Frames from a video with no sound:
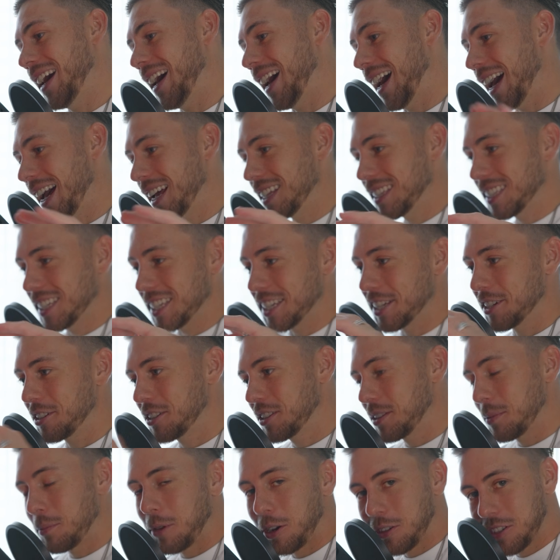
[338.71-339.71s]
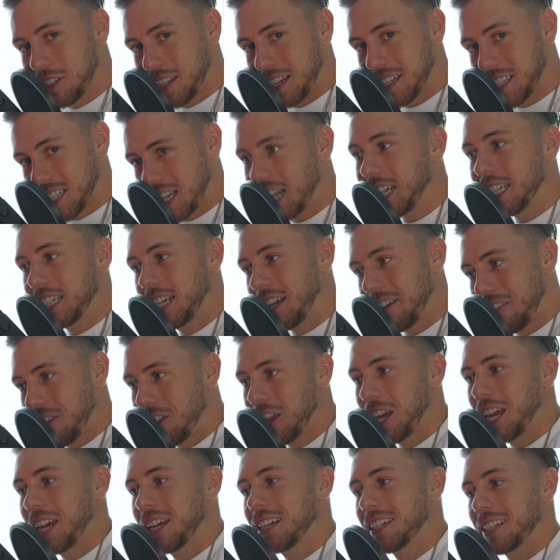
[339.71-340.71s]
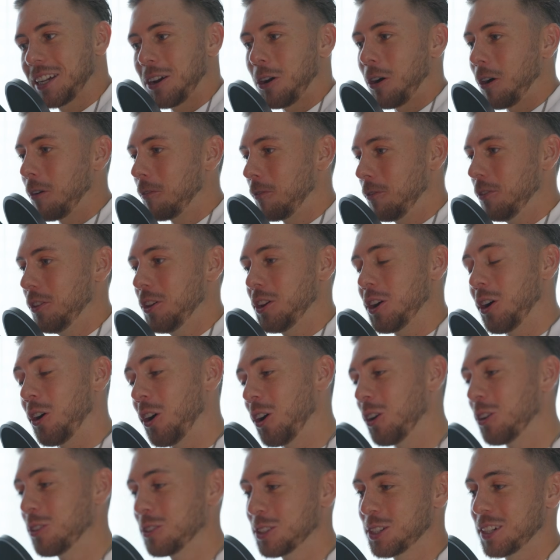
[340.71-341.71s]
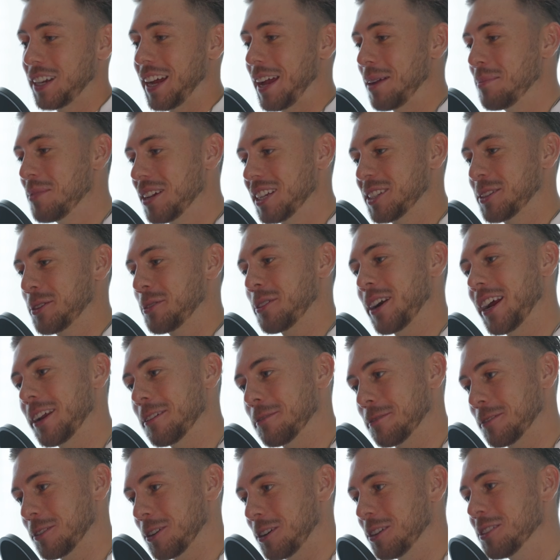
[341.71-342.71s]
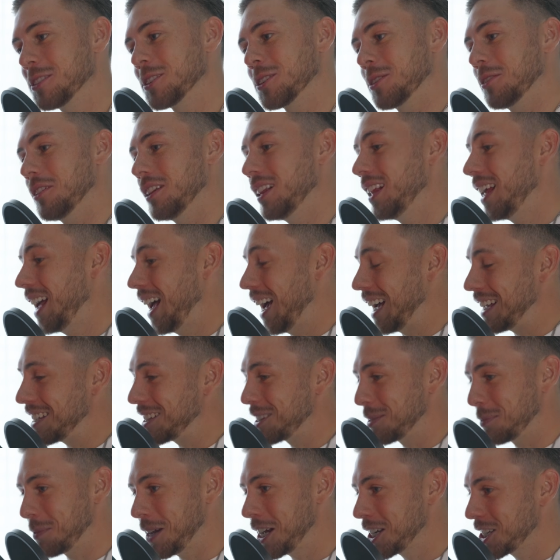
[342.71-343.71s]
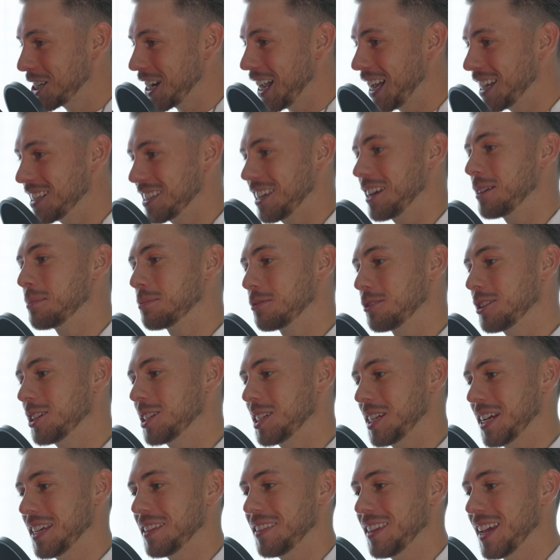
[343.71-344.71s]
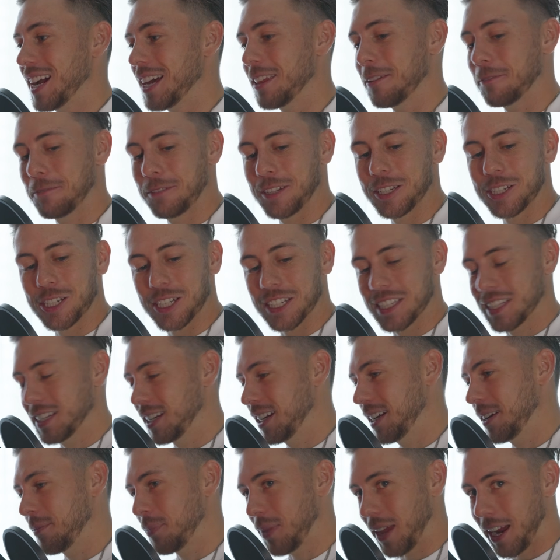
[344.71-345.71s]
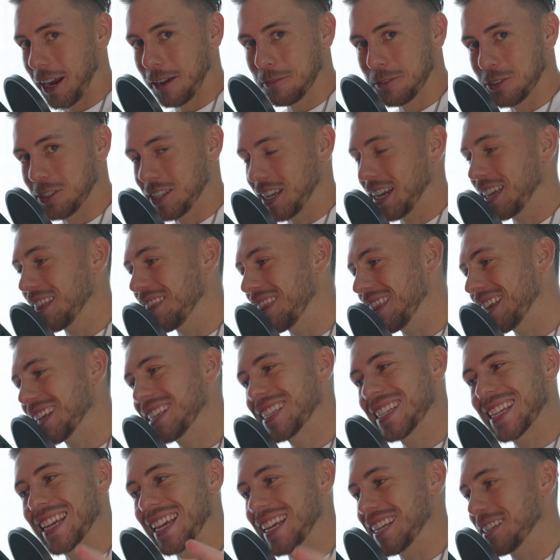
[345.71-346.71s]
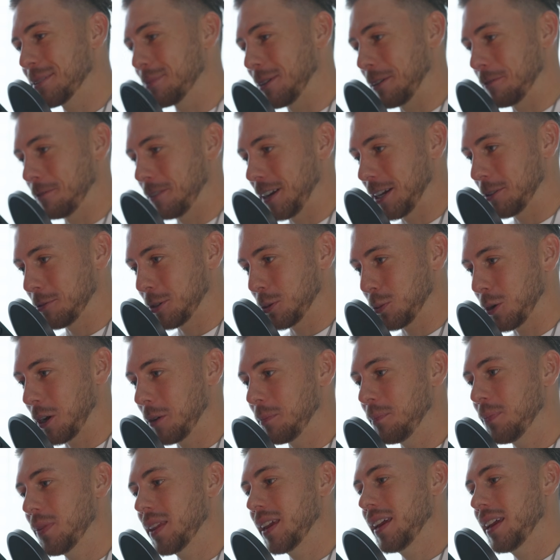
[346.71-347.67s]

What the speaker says: And here's the most exciting thing of the whole MX Creative Console. As much as I appreciate the other features, I have to say this is my favorite one.